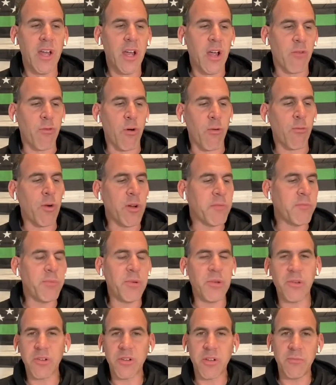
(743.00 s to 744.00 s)
where one
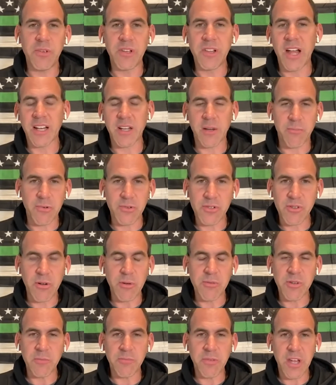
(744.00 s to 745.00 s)
pill could be like a
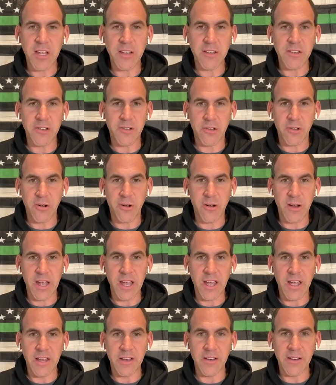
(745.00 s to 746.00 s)
prescription painkiller,
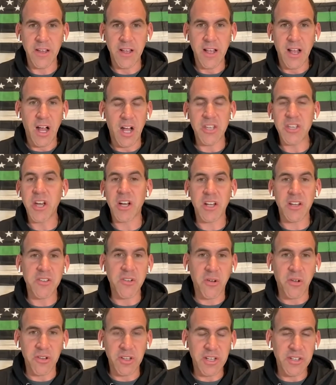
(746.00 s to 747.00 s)
and a young
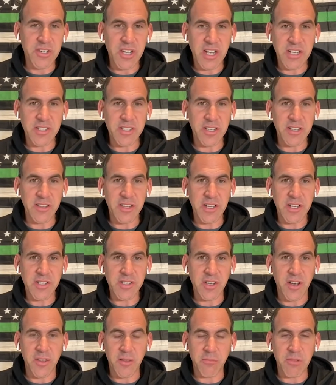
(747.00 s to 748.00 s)
adult ingesting this
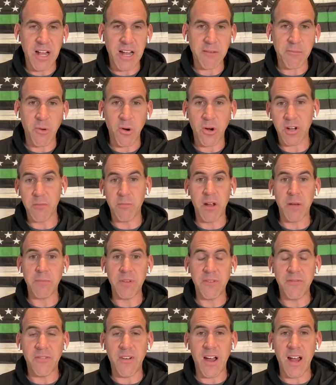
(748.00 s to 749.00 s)
on the black market might be
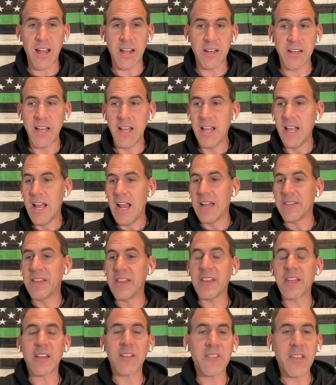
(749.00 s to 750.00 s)
fine. And then
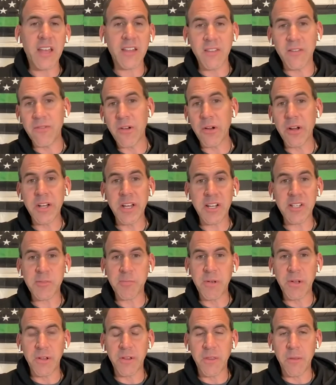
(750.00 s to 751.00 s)
they could take the very next
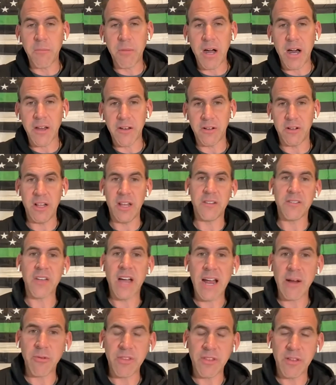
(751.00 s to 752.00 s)
pill in the bottle and
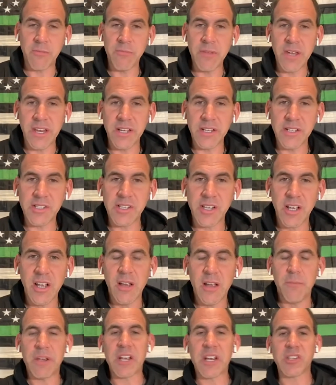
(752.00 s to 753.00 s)
die within minutes
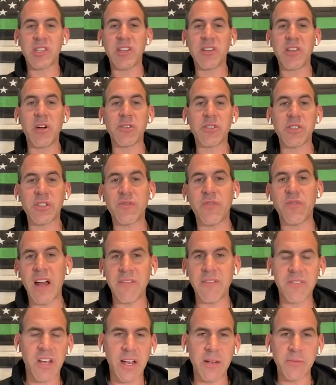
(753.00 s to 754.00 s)
because the dose is 5
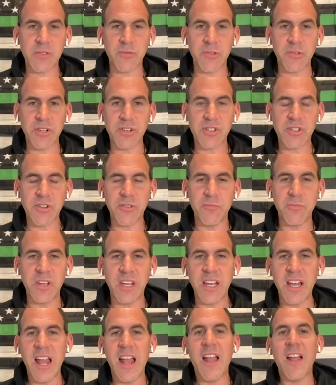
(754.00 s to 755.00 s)
times what it should be.
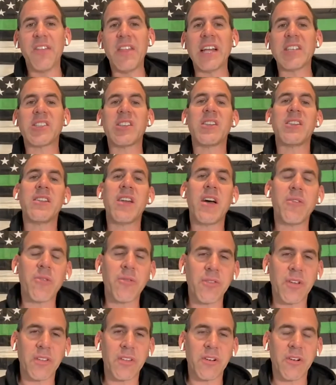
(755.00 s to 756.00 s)
That's another
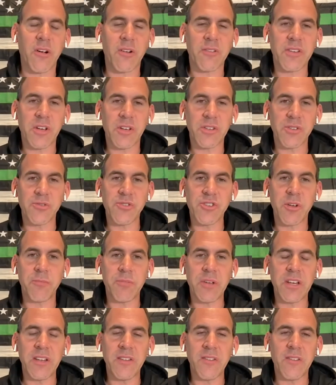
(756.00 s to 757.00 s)
thing the cartels are
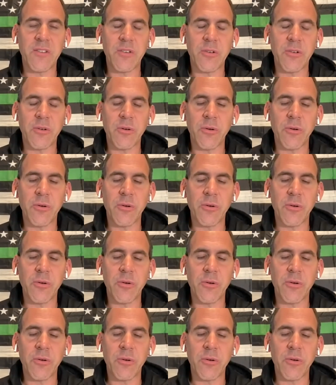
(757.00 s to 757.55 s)
jumping into.